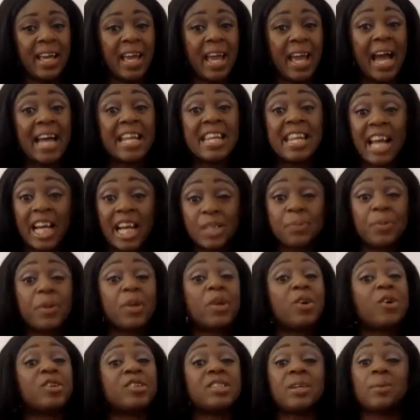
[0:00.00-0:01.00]
And that's
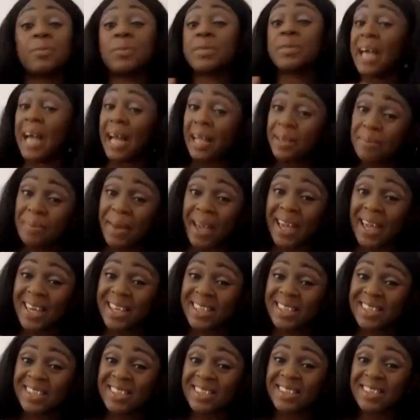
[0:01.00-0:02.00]
because it was handmade.
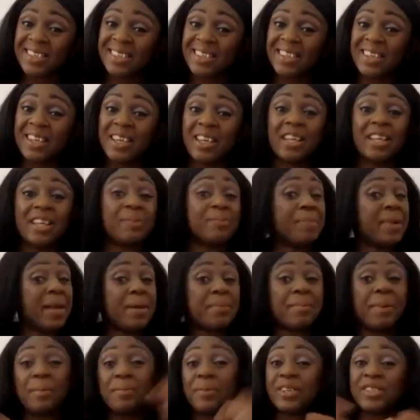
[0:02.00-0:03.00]
Me and
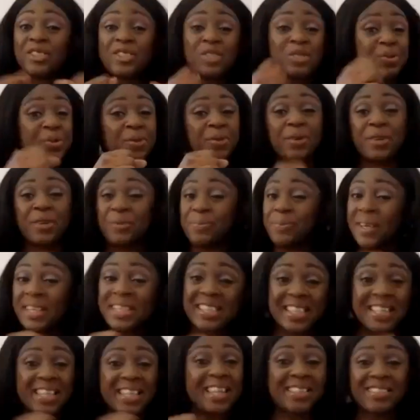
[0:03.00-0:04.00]
my brethren, we were
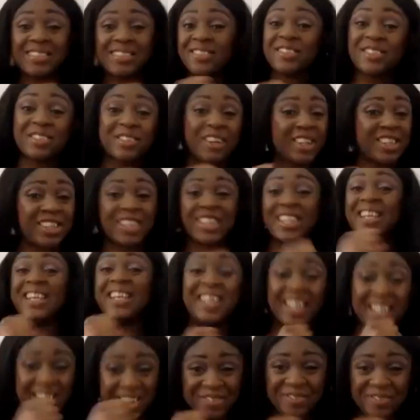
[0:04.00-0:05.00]
mixing and crushing
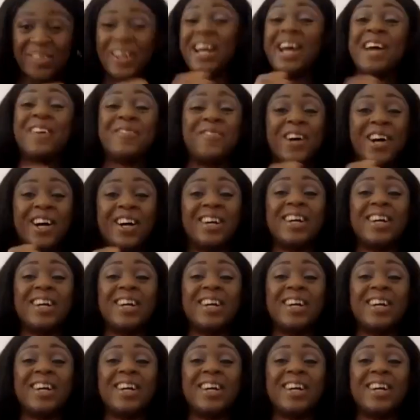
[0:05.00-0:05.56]
and whatever. Yeah.